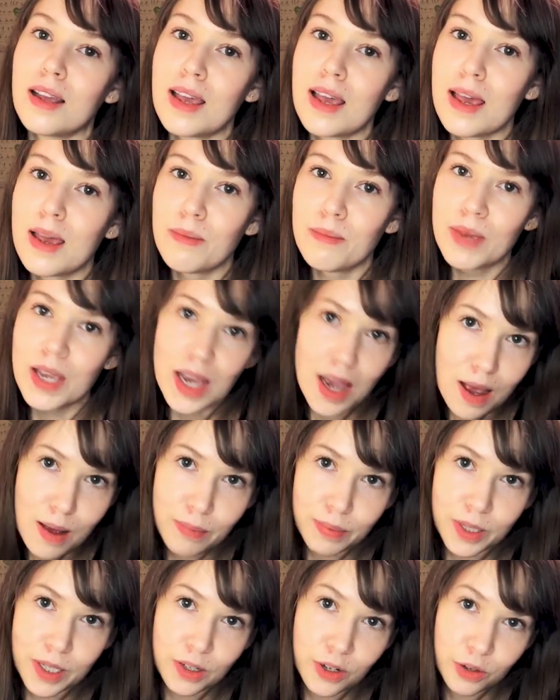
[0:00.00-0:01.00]
hit me
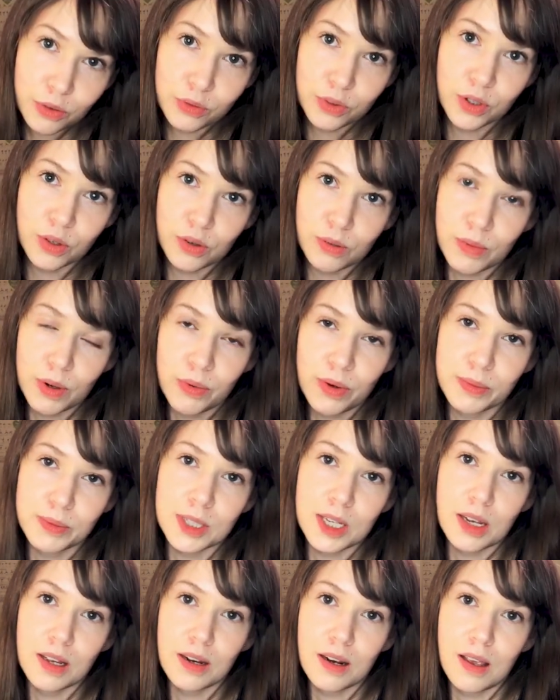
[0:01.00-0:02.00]
up, you know, go to my
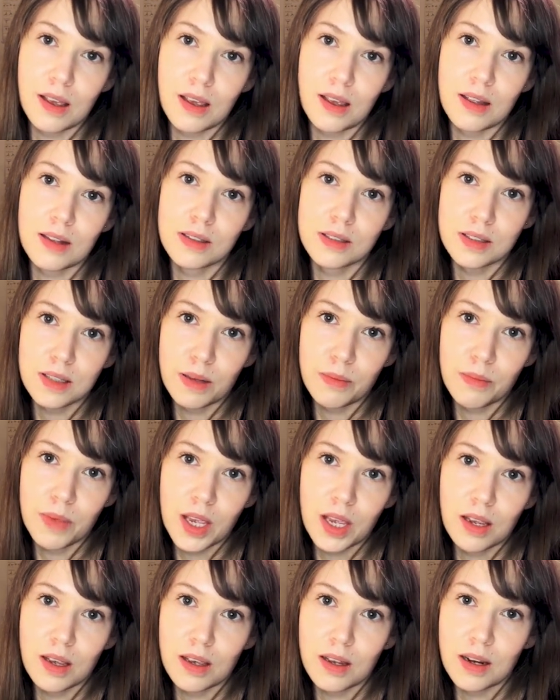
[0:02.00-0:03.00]
website and send
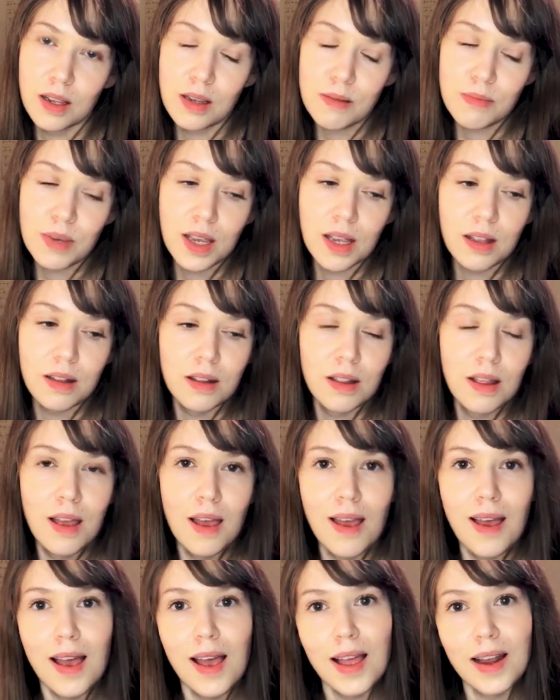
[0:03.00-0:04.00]
me an email.
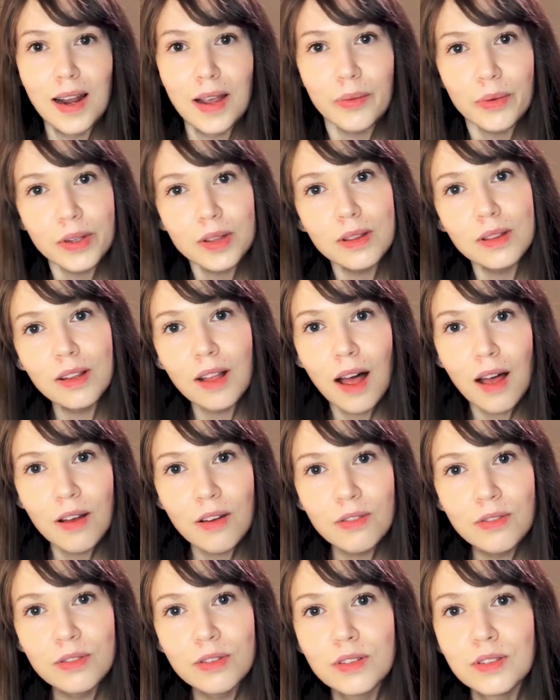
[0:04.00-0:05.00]
And I would
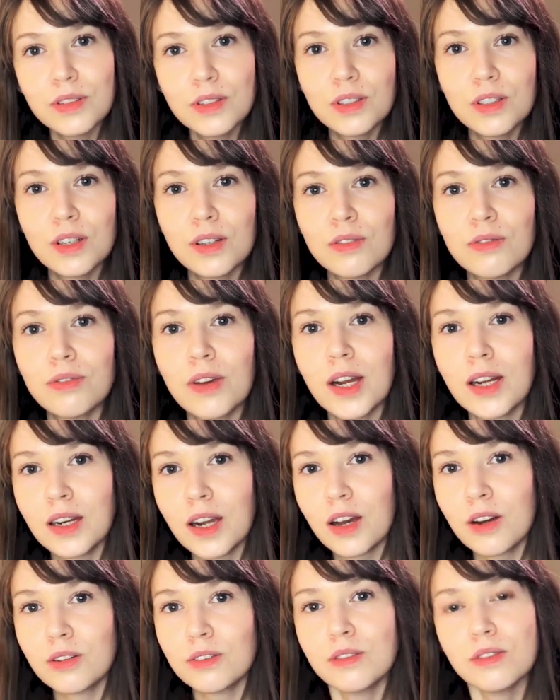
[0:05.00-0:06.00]
love to find
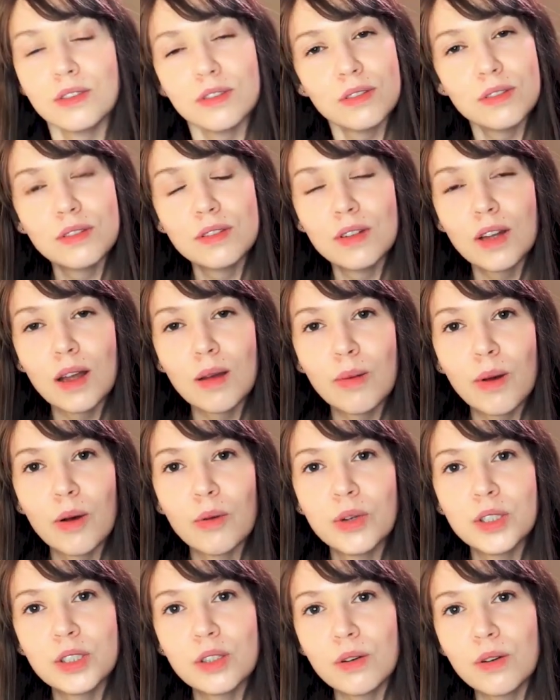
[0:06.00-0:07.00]
out about
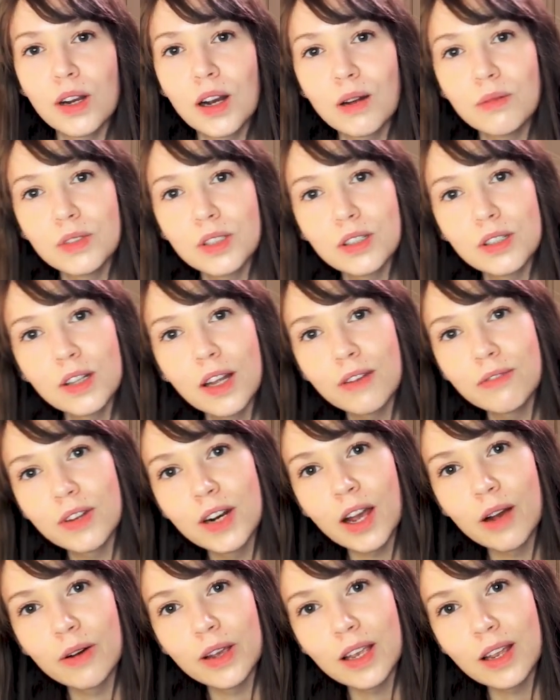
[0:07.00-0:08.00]
what's going on with your life and
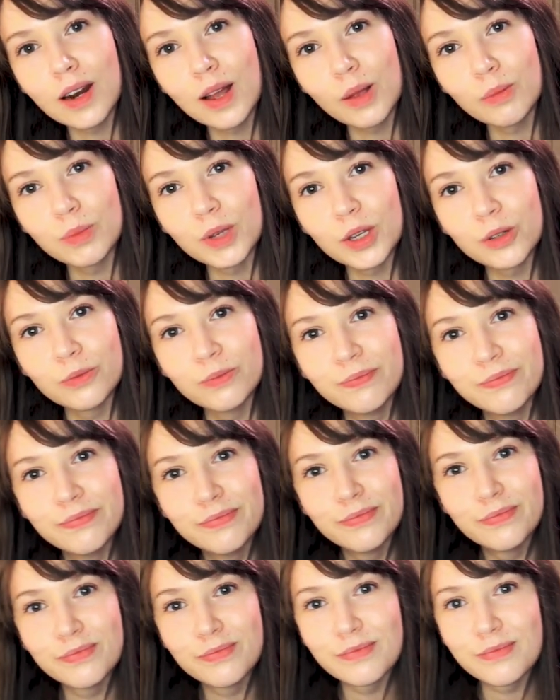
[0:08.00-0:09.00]
how I can help you.
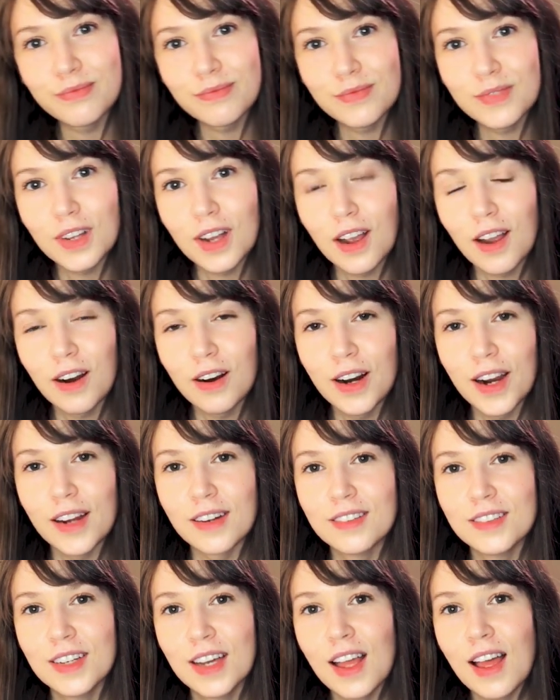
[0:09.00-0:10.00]
All right.
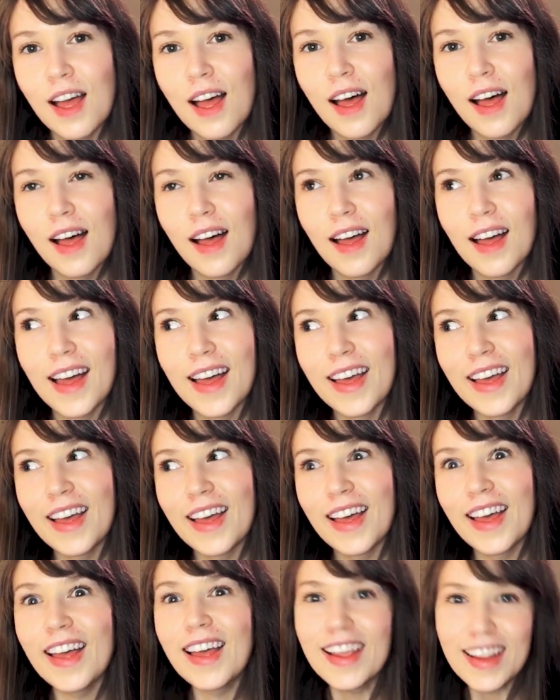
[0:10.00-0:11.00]

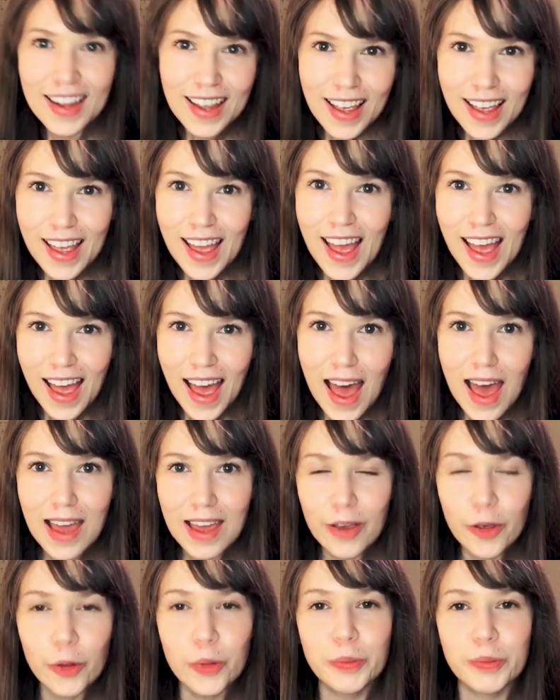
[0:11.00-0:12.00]
I
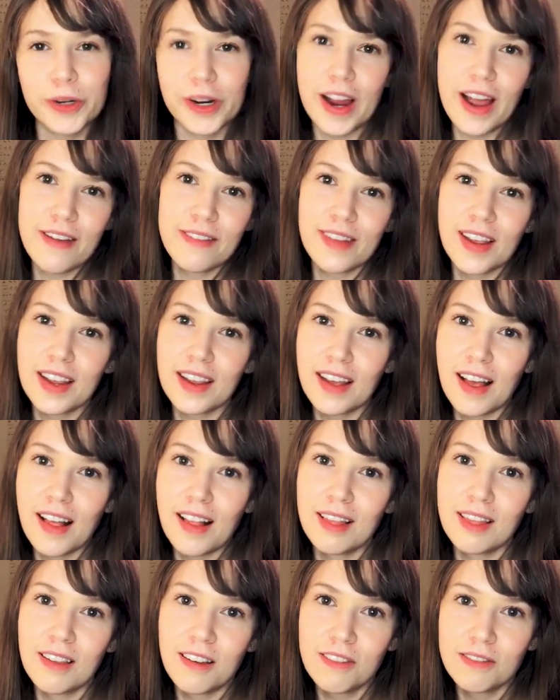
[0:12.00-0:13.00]
hope you're having a
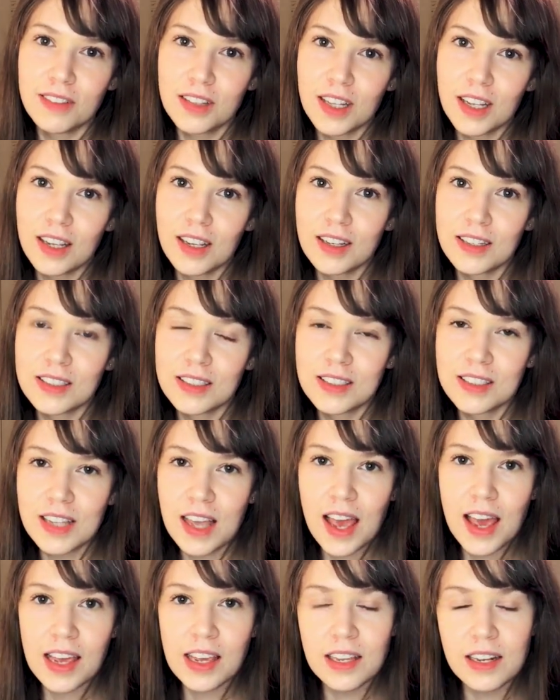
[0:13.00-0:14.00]
lovely
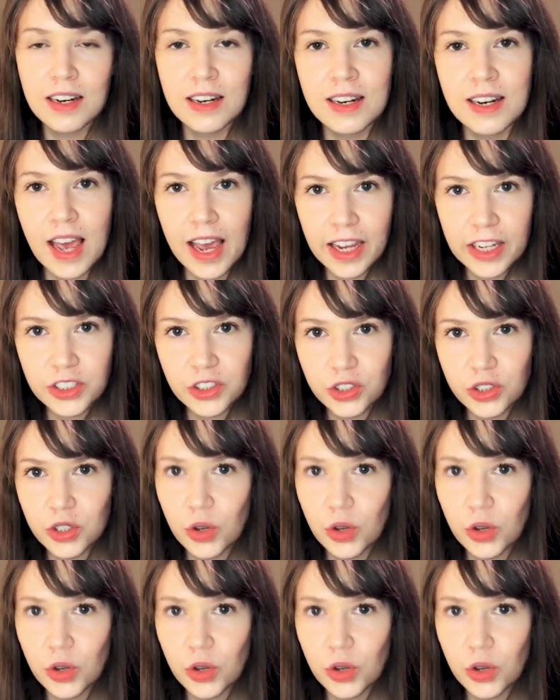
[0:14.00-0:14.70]
day, night,